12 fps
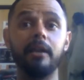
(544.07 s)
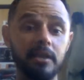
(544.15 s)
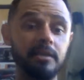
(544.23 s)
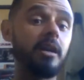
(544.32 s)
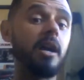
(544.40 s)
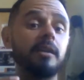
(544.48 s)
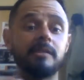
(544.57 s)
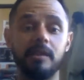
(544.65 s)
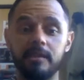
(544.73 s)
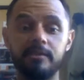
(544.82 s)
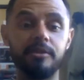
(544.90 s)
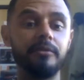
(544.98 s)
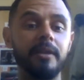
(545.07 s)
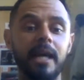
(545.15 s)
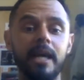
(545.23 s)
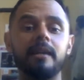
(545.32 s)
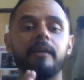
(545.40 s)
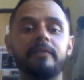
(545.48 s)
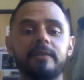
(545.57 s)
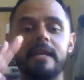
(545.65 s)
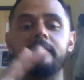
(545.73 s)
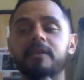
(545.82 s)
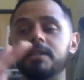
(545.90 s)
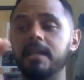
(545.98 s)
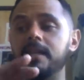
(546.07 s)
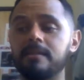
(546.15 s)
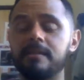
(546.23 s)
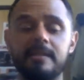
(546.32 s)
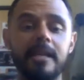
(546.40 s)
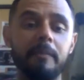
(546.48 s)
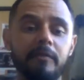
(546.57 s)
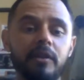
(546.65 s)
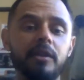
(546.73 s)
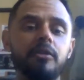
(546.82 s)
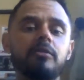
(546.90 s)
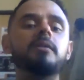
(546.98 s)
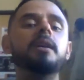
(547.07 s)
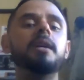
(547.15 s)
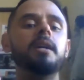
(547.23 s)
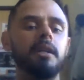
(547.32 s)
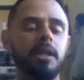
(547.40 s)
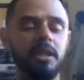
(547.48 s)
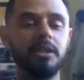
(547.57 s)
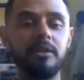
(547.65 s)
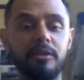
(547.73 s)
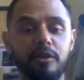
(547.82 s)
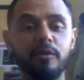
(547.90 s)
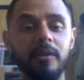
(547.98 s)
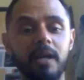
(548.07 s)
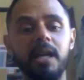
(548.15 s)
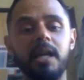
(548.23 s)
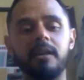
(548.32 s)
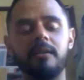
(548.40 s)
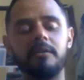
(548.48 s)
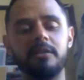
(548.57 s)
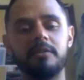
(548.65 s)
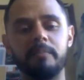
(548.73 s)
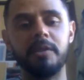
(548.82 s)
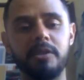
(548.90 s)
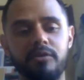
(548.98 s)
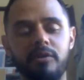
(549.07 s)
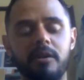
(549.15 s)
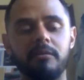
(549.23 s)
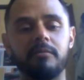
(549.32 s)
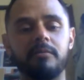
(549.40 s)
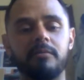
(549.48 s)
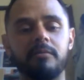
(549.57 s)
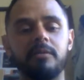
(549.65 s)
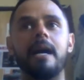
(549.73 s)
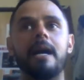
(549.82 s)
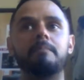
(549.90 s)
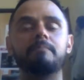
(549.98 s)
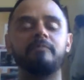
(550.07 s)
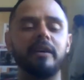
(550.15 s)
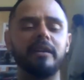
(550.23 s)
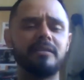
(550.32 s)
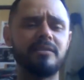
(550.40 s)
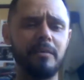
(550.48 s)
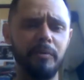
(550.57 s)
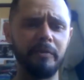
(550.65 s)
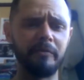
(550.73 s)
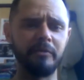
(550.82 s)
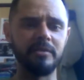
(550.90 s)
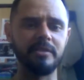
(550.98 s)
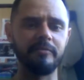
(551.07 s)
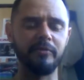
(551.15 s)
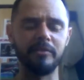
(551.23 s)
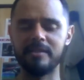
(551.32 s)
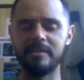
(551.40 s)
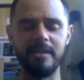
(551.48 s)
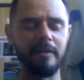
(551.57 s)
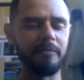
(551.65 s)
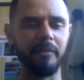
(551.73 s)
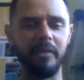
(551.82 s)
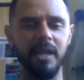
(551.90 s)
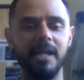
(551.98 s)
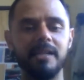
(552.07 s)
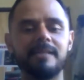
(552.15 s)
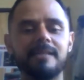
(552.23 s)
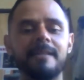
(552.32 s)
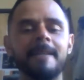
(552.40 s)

you need to constantly tune in. If it's every day is the same video, you need to tune it in. You need to be strong. I'm very stubborn for several things,